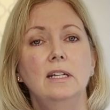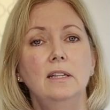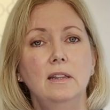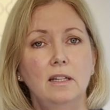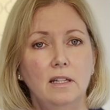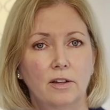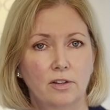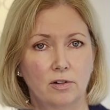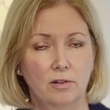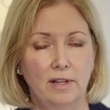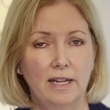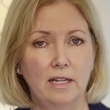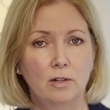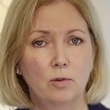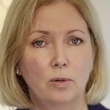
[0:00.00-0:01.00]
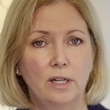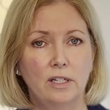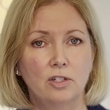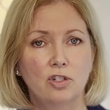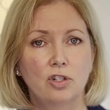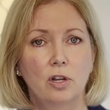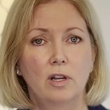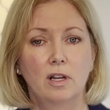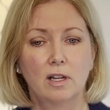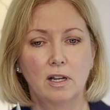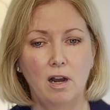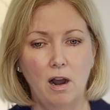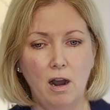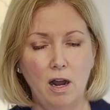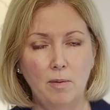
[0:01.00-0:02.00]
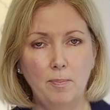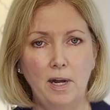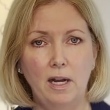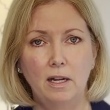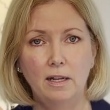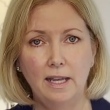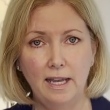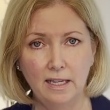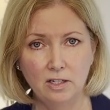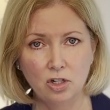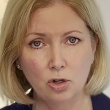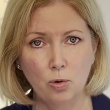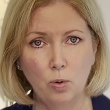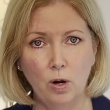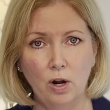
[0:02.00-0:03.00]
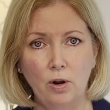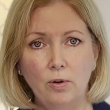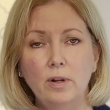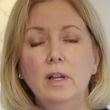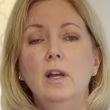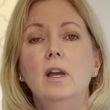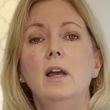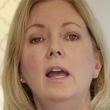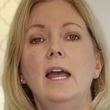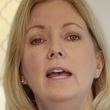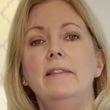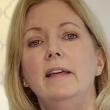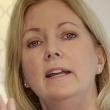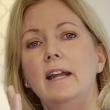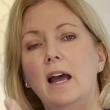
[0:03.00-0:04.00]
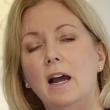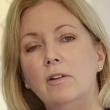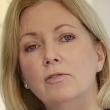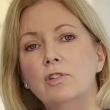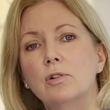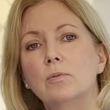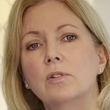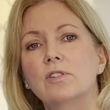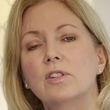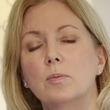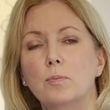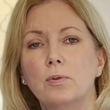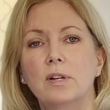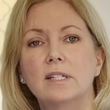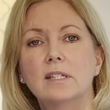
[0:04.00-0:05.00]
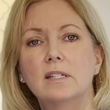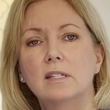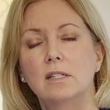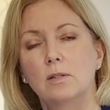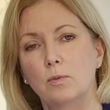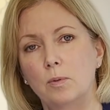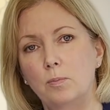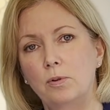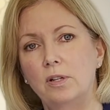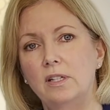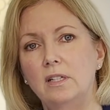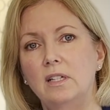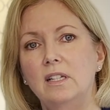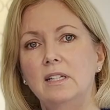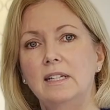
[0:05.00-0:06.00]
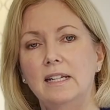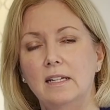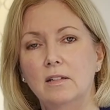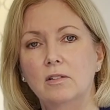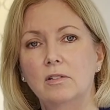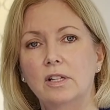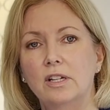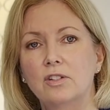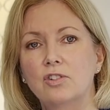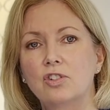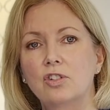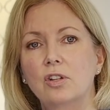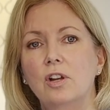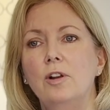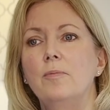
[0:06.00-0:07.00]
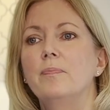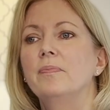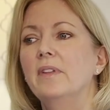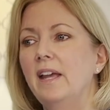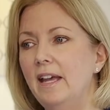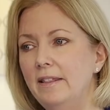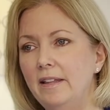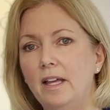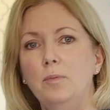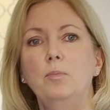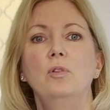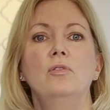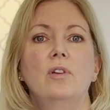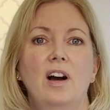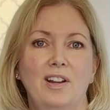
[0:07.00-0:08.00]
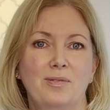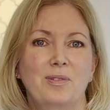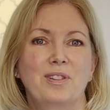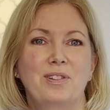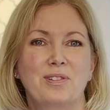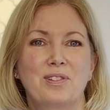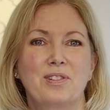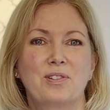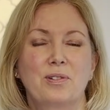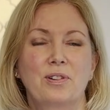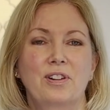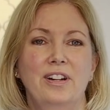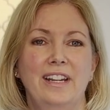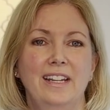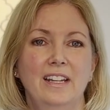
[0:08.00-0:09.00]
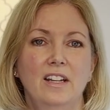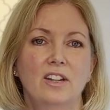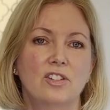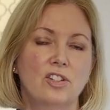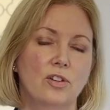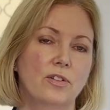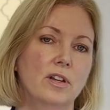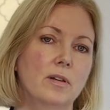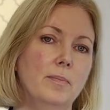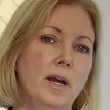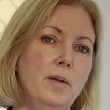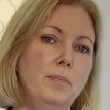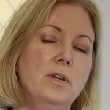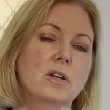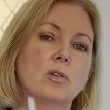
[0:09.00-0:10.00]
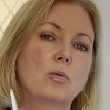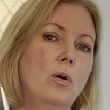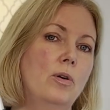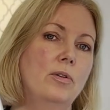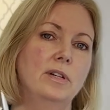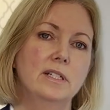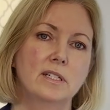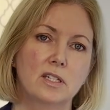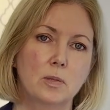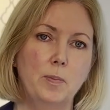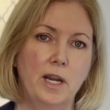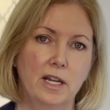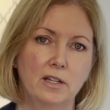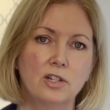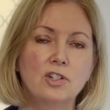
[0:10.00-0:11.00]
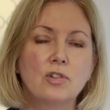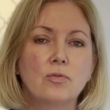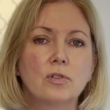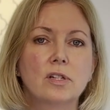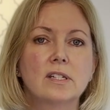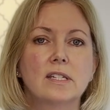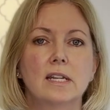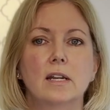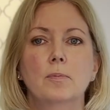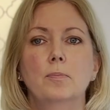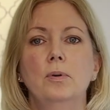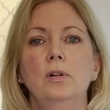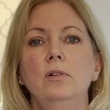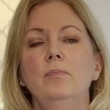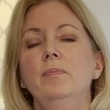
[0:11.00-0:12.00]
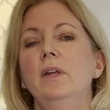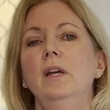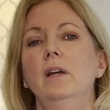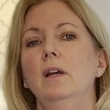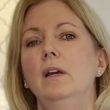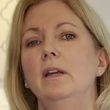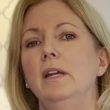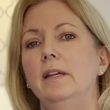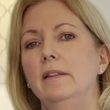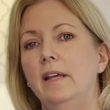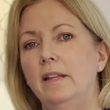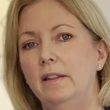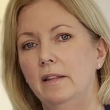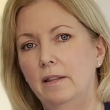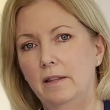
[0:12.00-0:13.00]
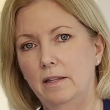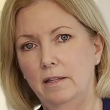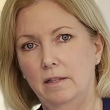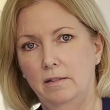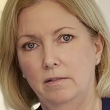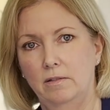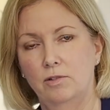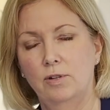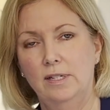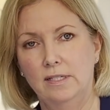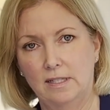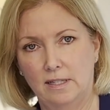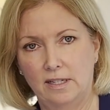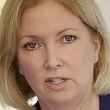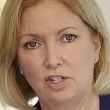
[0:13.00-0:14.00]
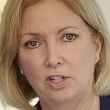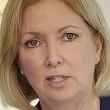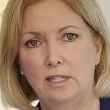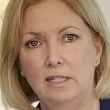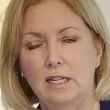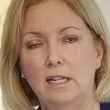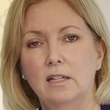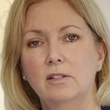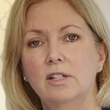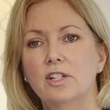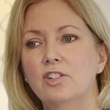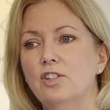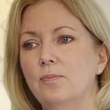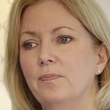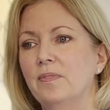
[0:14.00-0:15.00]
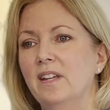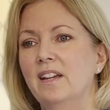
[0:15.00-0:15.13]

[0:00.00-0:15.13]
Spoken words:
in the other language, comma, end quote, And then afterwards in parentheses, we put it in English and then move on with your story. So there might be a quote in Spanish, for example, and then the translation in English,